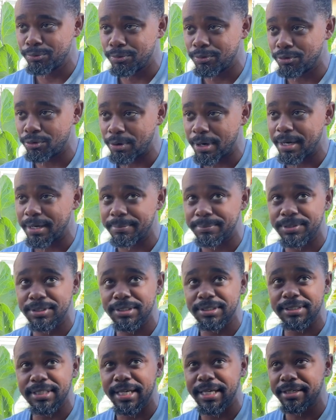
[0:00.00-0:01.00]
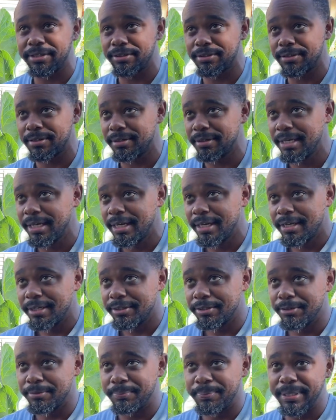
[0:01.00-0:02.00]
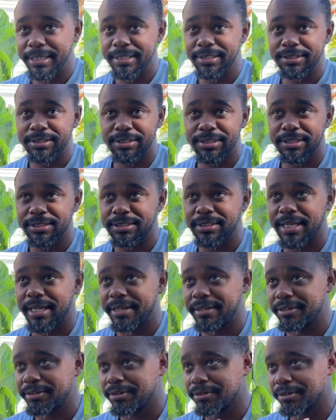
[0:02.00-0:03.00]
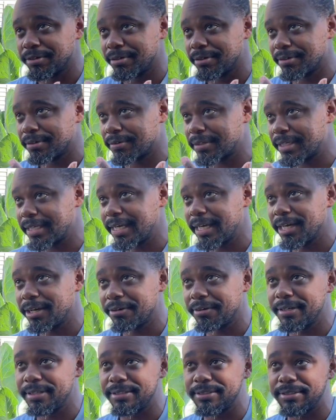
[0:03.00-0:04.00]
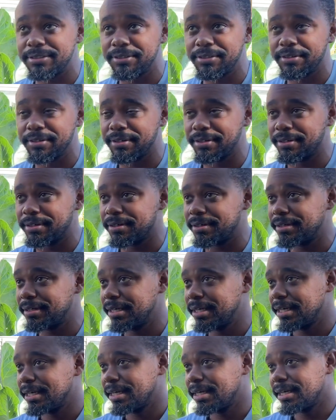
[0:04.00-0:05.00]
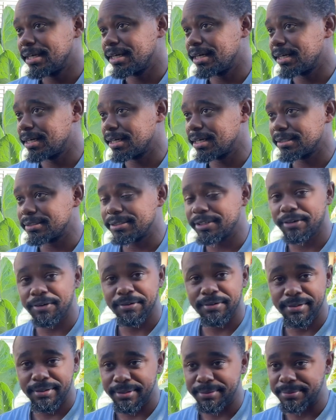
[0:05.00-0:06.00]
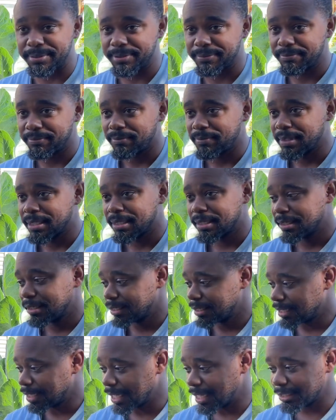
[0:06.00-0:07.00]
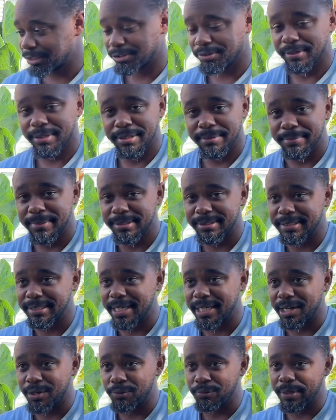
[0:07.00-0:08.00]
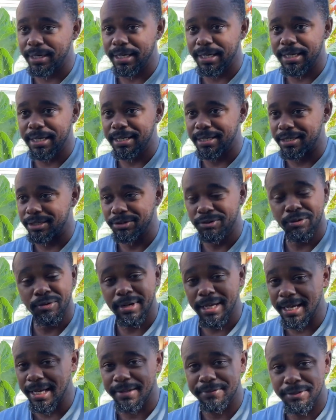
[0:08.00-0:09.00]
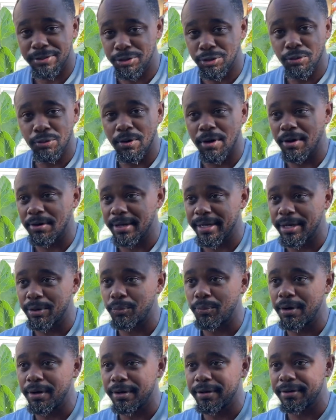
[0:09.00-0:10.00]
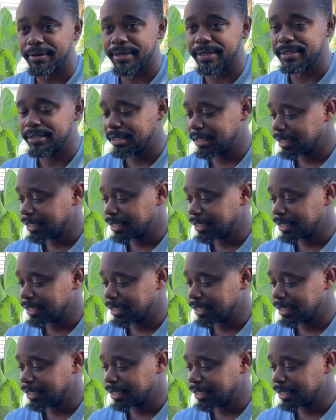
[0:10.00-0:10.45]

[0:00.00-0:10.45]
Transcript: crop, just like your beets, just like your carrots, your turnips. I treat them the same way. You don't have to do all that watering.